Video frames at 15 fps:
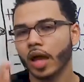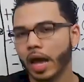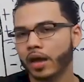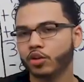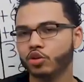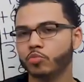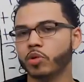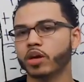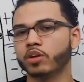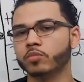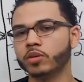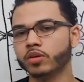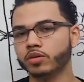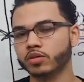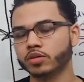How do you pay your
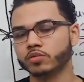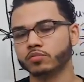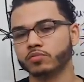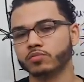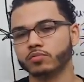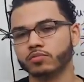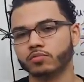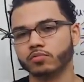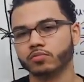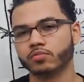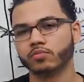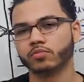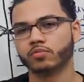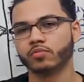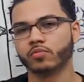bills,
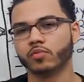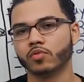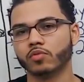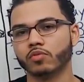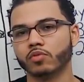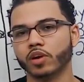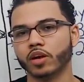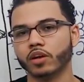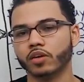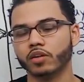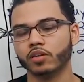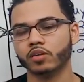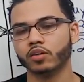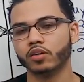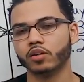right?
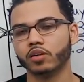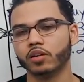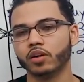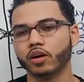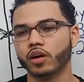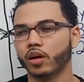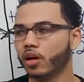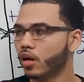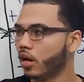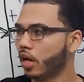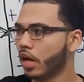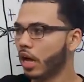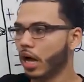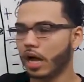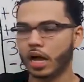
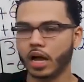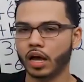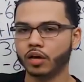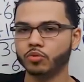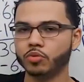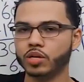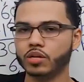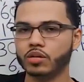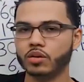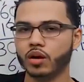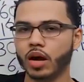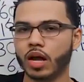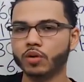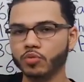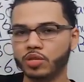How do we
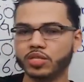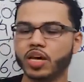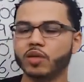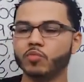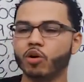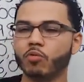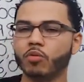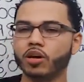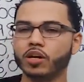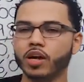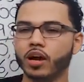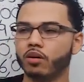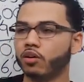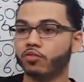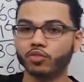take more money
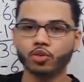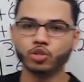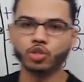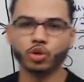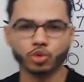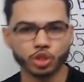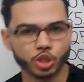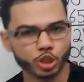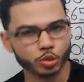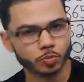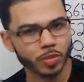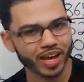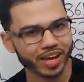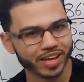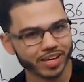out if there's no
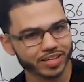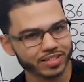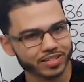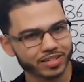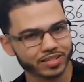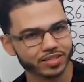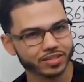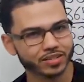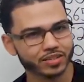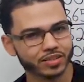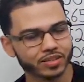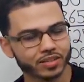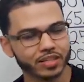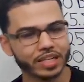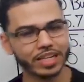space
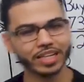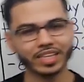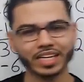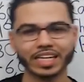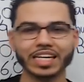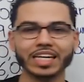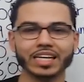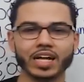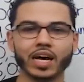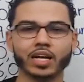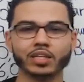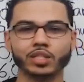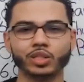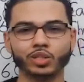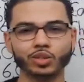in the
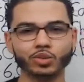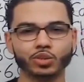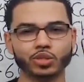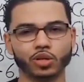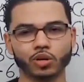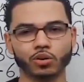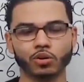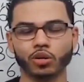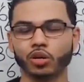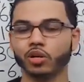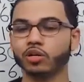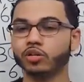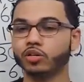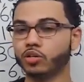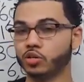HELOC to do so?
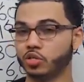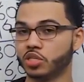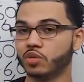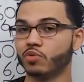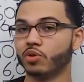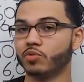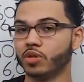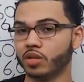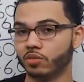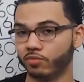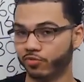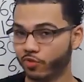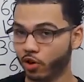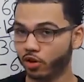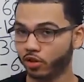Do you see where we
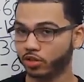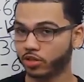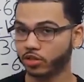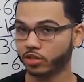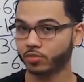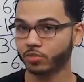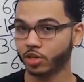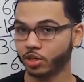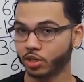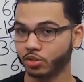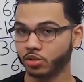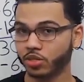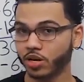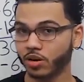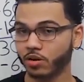can fall into some
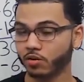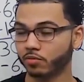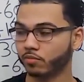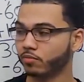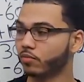issues there?